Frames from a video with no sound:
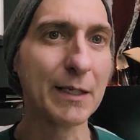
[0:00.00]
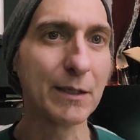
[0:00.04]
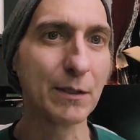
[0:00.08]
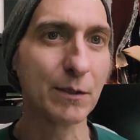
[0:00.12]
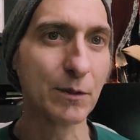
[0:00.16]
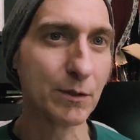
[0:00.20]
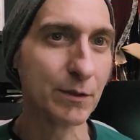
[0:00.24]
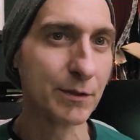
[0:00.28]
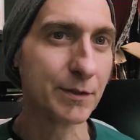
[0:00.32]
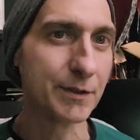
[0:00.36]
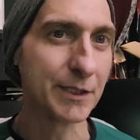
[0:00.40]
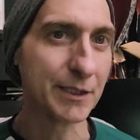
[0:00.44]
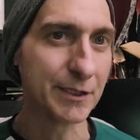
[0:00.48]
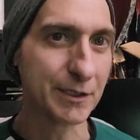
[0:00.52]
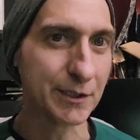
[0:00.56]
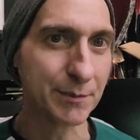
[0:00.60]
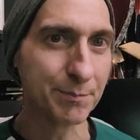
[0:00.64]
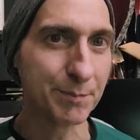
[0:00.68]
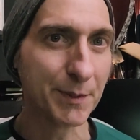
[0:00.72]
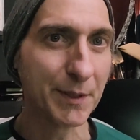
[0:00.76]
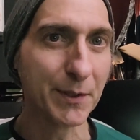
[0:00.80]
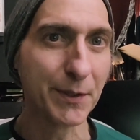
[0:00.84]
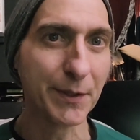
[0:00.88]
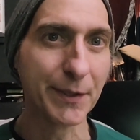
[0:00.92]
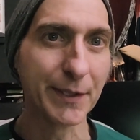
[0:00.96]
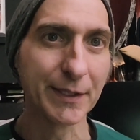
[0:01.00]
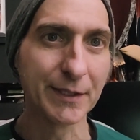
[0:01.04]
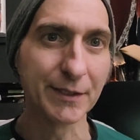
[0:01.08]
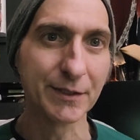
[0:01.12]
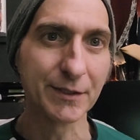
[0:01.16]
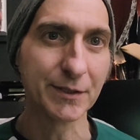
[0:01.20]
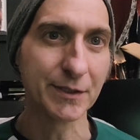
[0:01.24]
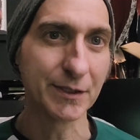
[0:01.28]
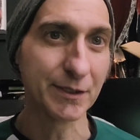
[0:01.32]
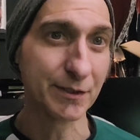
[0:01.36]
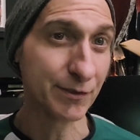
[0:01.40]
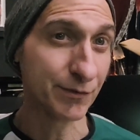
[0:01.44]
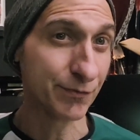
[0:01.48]
learned
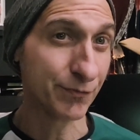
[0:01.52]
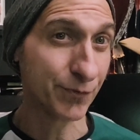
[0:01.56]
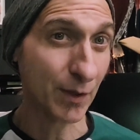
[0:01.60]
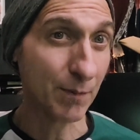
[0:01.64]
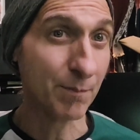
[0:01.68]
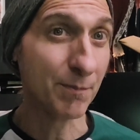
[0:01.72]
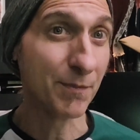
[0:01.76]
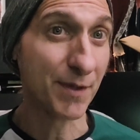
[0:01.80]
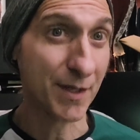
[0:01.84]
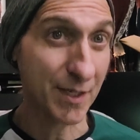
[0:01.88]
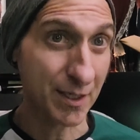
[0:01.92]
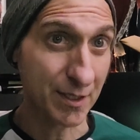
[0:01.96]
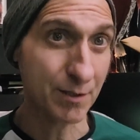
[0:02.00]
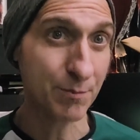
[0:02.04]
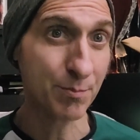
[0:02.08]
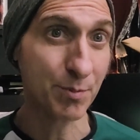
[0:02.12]
experience is from this